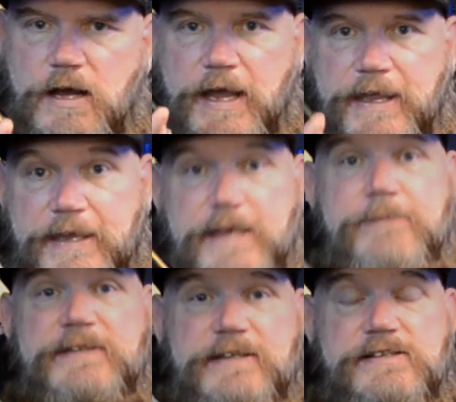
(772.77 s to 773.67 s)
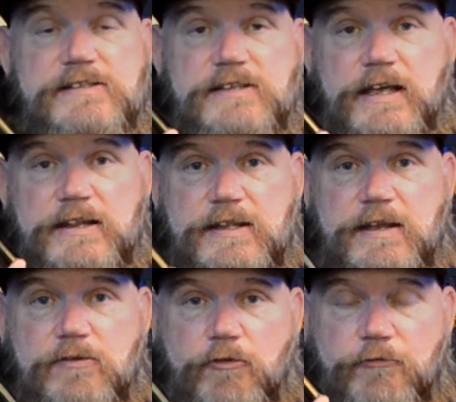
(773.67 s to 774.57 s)
I keep these and
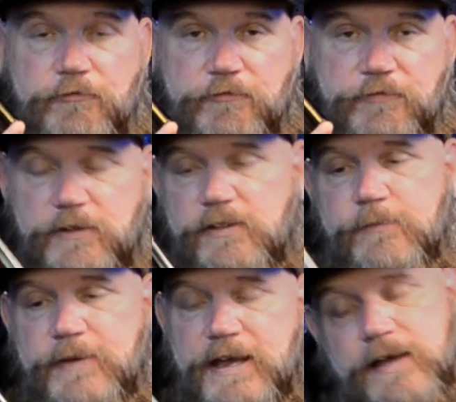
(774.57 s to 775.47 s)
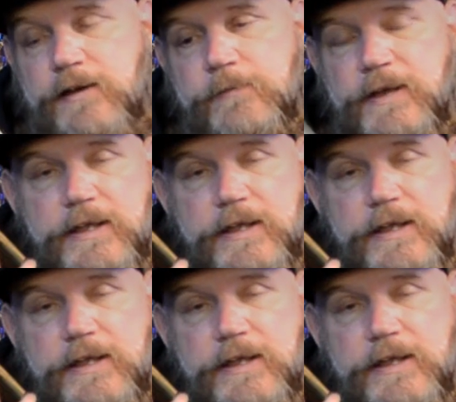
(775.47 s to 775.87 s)
then fill them back up.